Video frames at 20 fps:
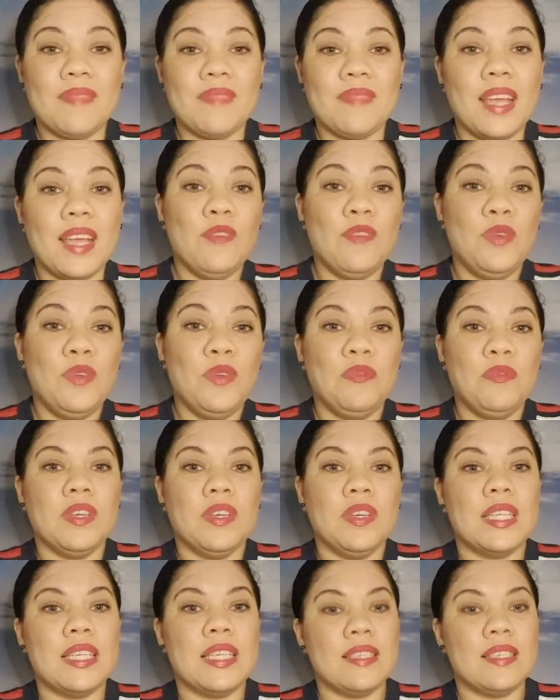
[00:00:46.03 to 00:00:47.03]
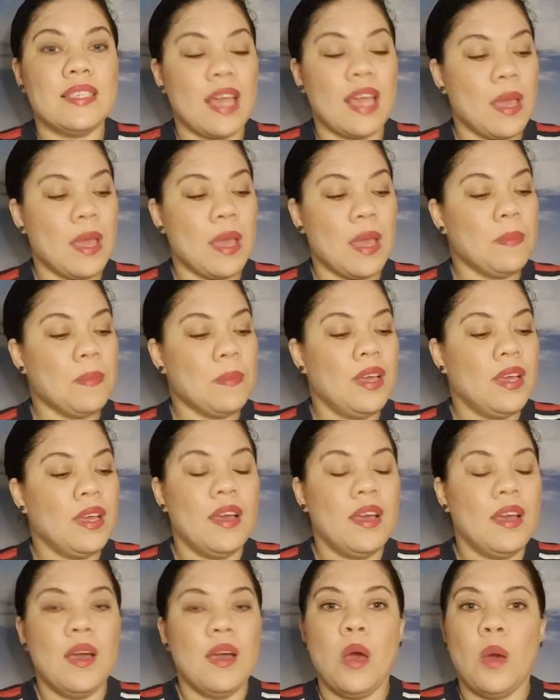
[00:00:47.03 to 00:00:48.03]
if you feel the same,
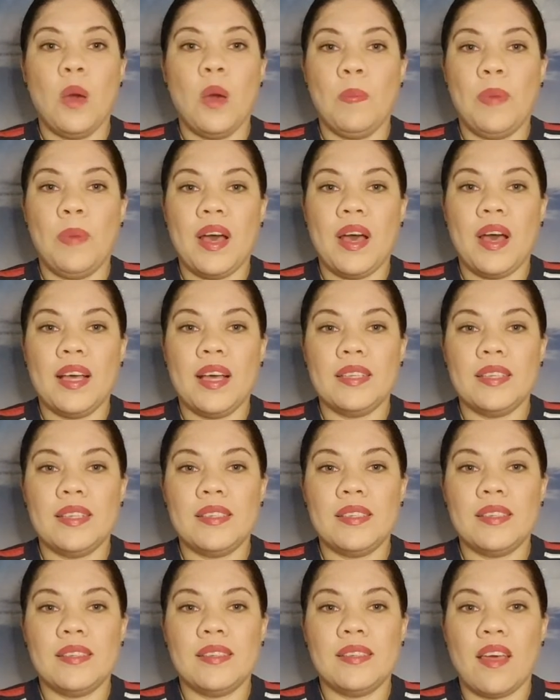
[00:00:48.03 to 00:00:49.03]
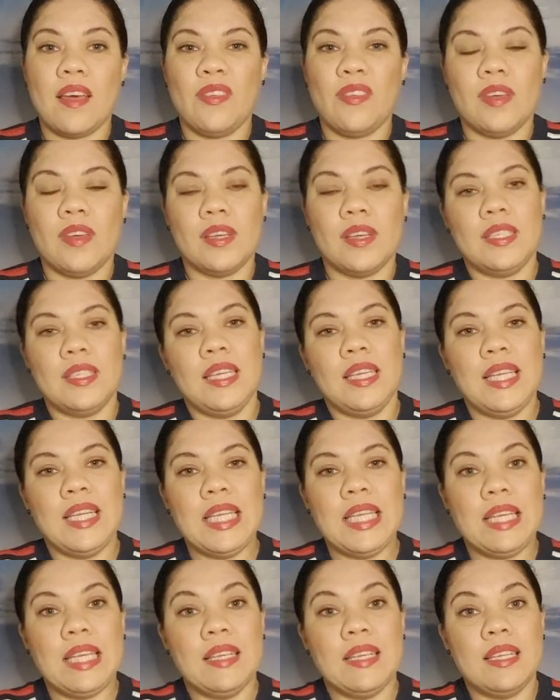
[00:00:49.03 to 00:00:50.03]
but
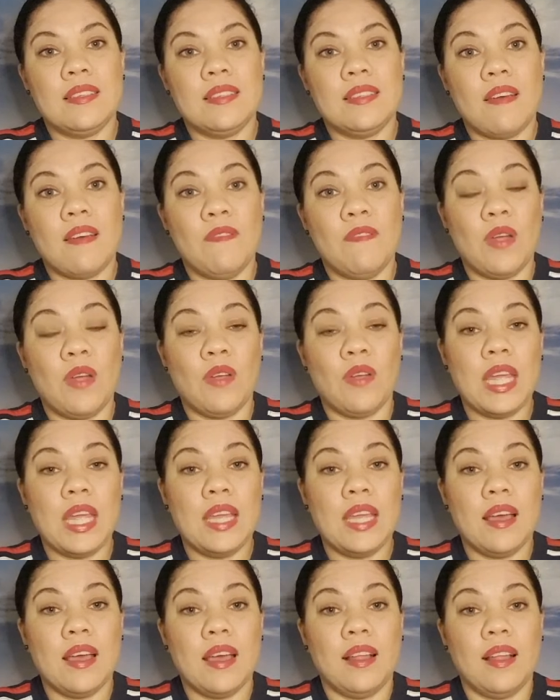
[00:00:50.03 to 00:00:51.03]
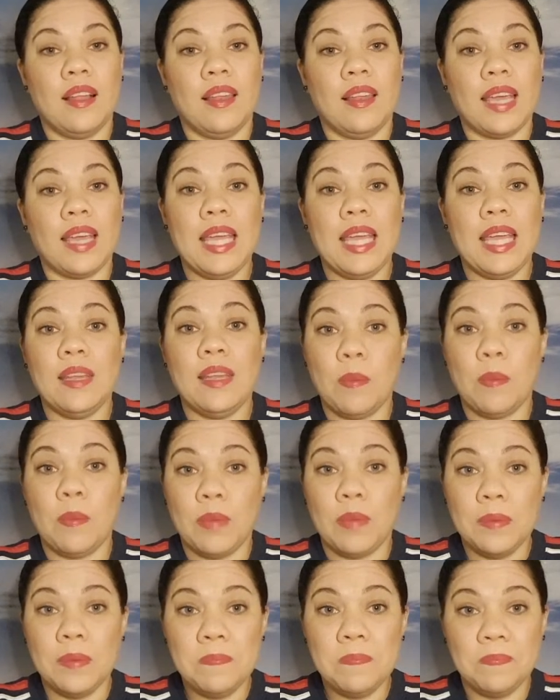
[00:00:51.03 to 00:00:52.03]
13 is a very lucky
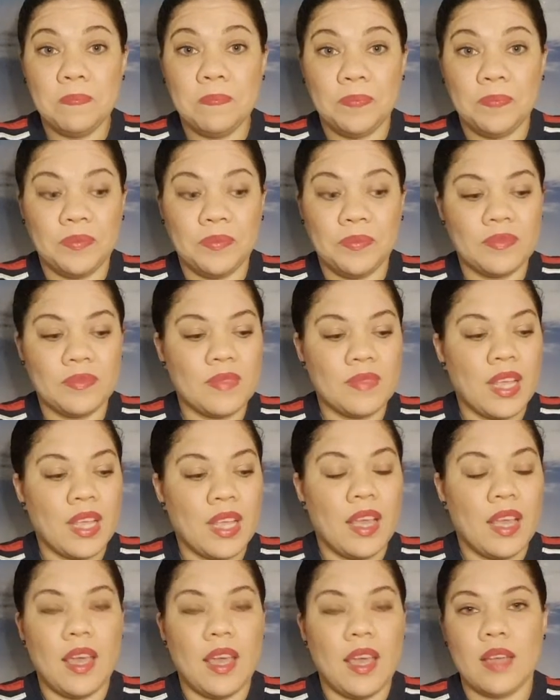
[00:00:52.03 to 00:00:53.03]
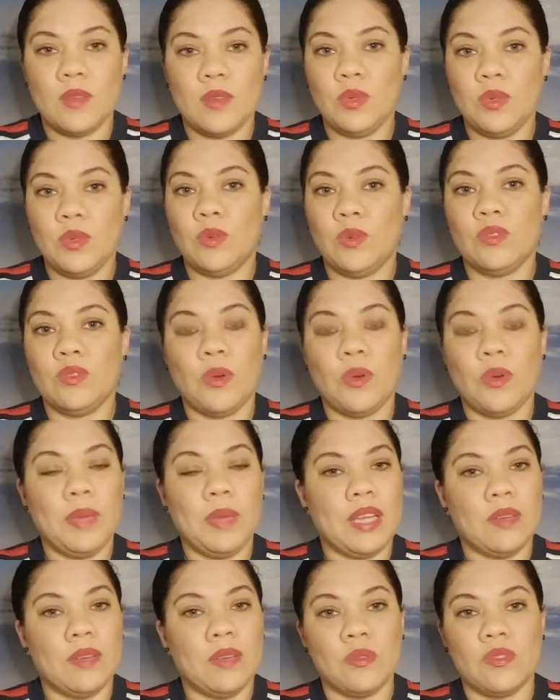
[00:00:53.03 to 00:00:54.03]
number, and we all know, we
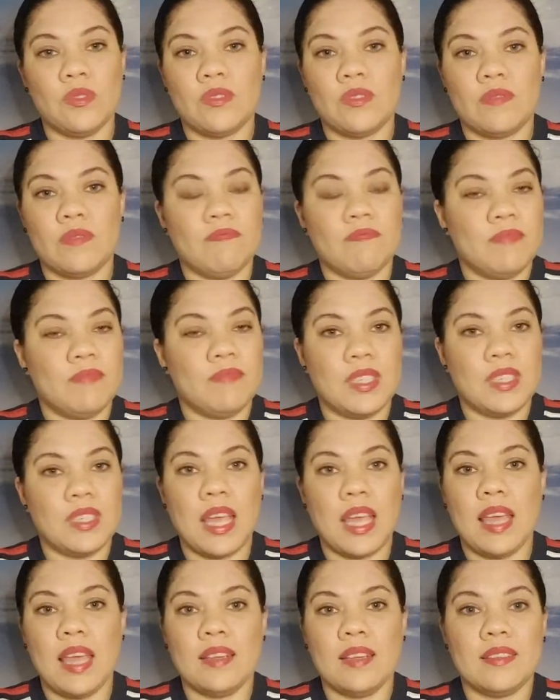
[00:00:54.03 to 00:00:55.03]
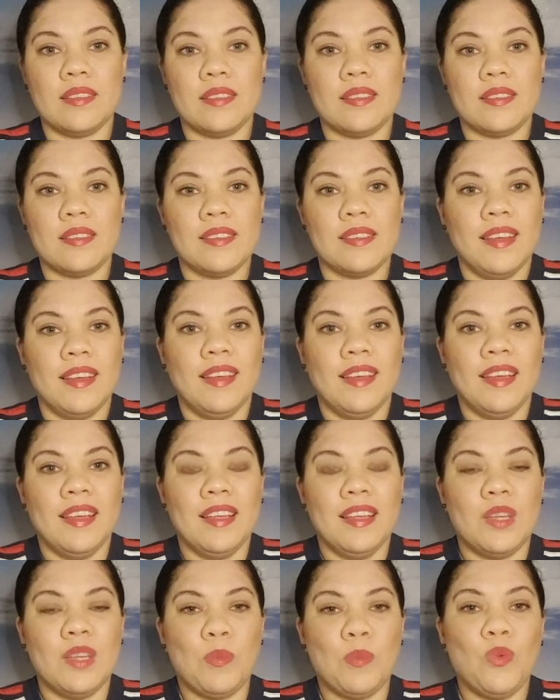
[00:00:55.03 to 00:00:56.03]
can all say it.
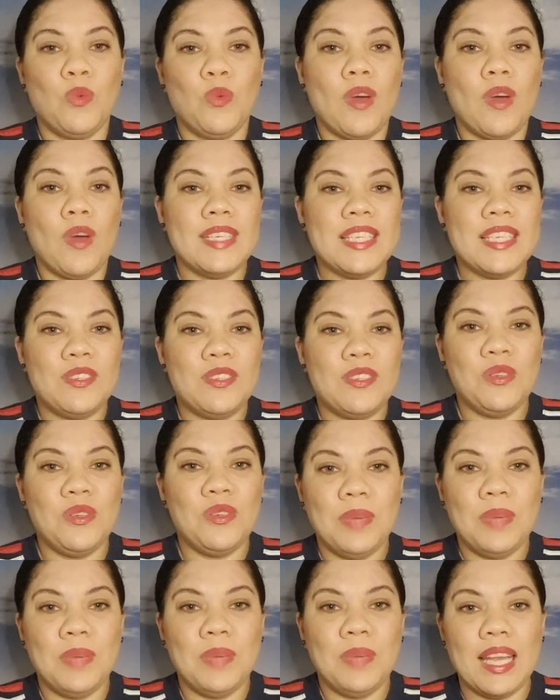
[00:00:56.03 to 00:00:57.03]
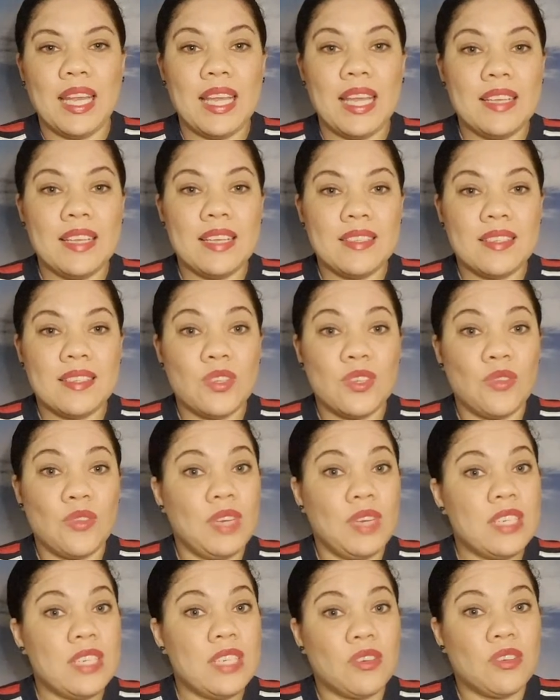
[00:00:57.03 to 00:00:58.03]
Number 1 is new beginnings,
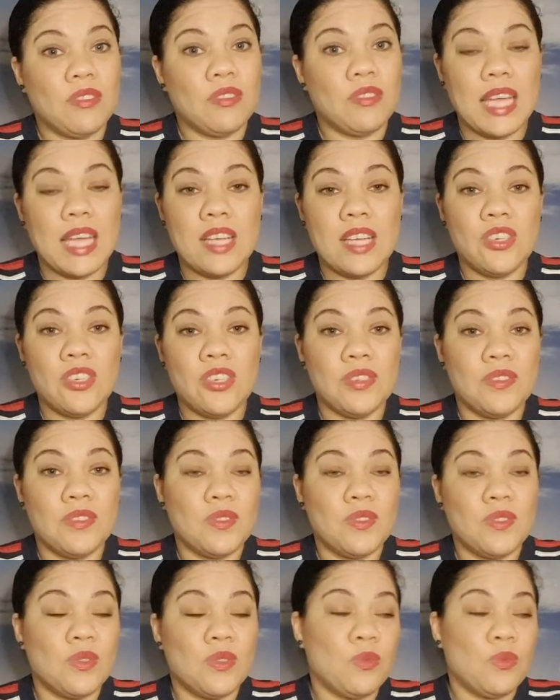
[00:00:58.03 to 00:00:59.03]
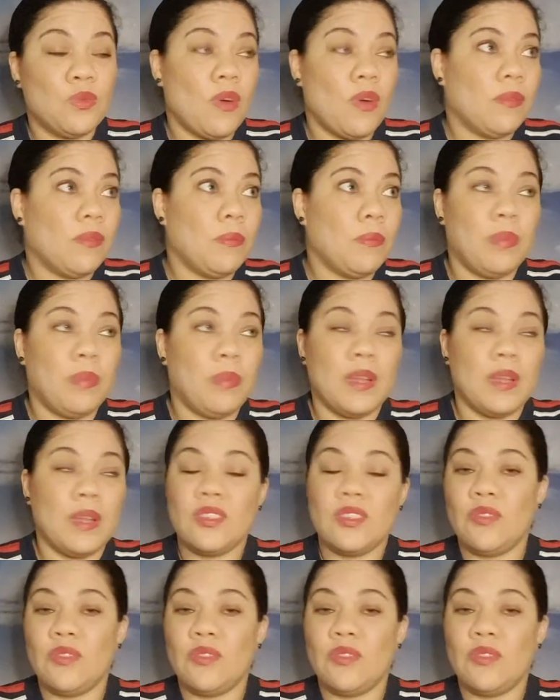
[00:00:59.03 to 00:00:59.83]
3 is creations, 1 plus